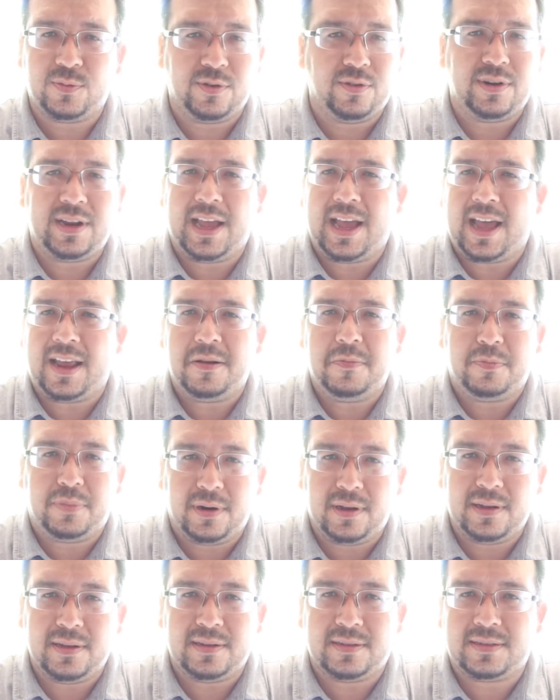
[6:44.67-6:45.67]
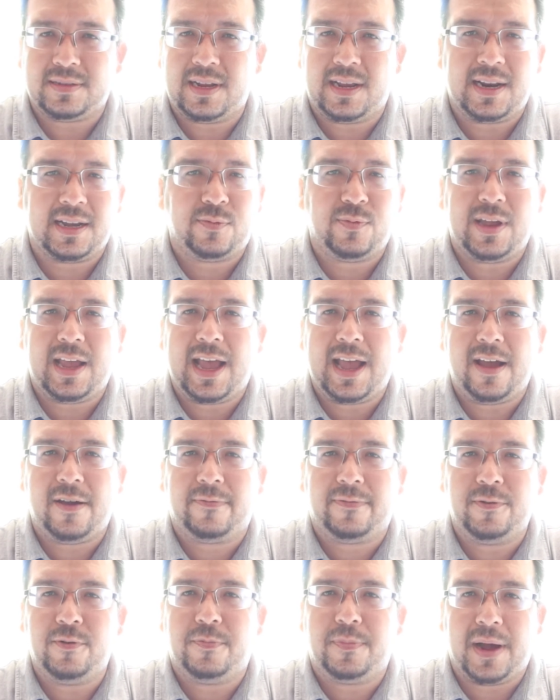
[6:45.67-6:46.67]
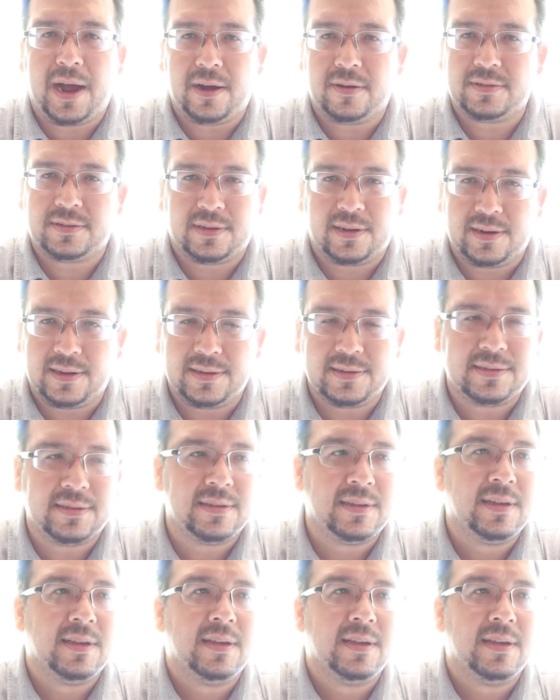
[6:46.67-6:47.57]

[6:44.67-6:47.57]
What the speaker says: We only had a blunt. It's not like we have a few pounds on us.